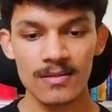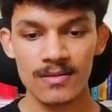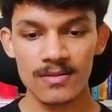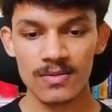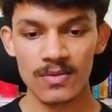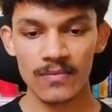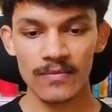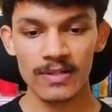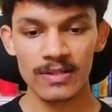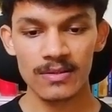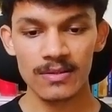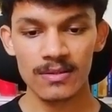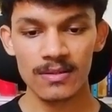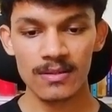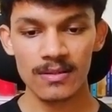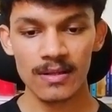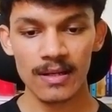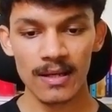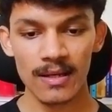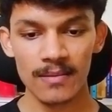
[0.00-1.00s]
So with
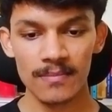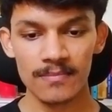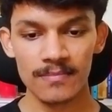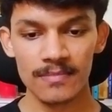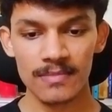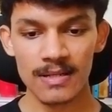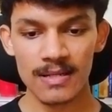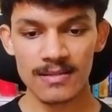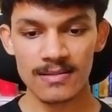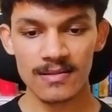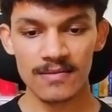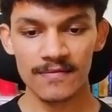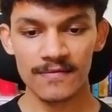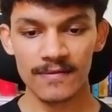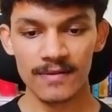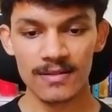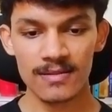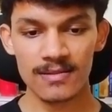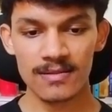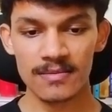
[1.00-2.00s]
your name as a
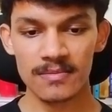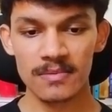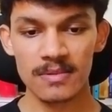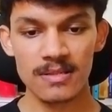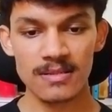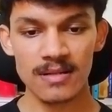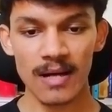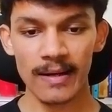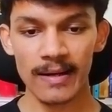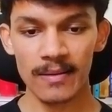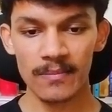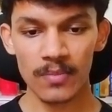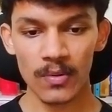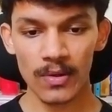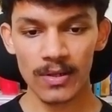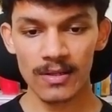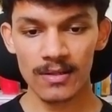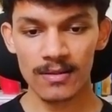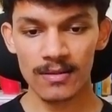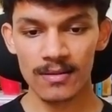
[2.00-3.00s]
first starting
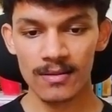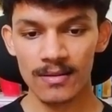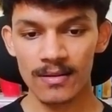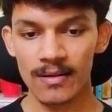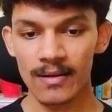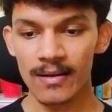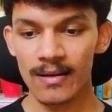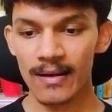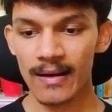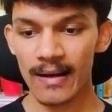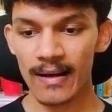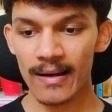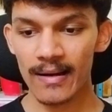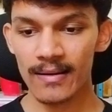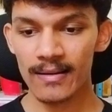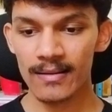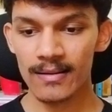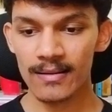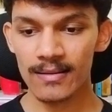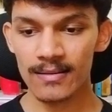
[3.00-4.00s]
point,
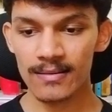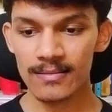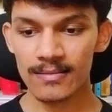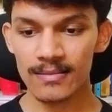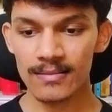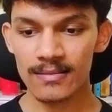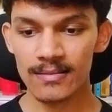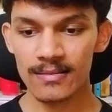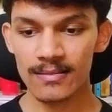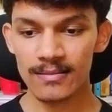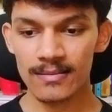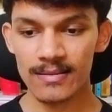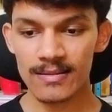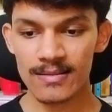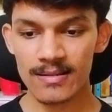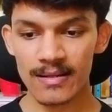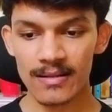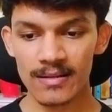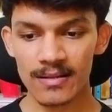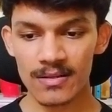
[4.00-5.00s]
and
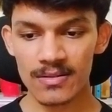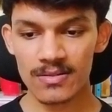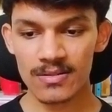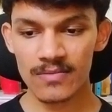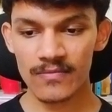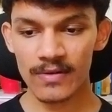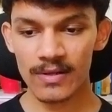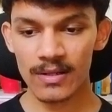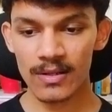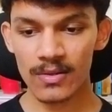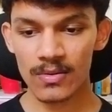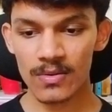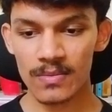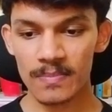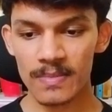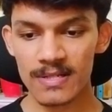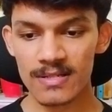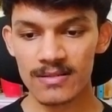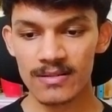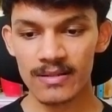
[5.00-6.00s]
this introduction will
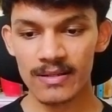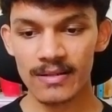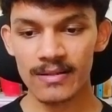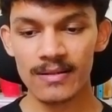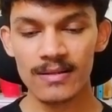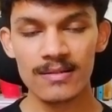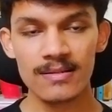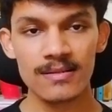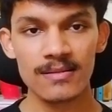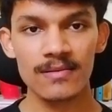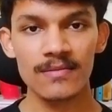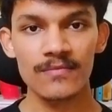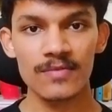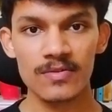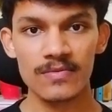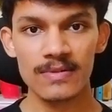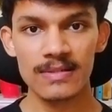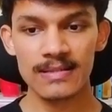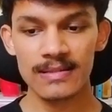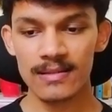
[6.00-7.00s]
include personal details,
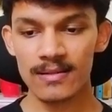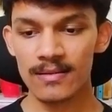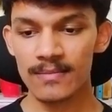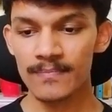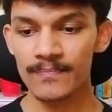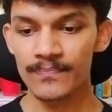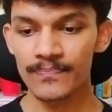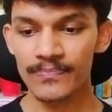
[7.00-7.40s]
which we'll see.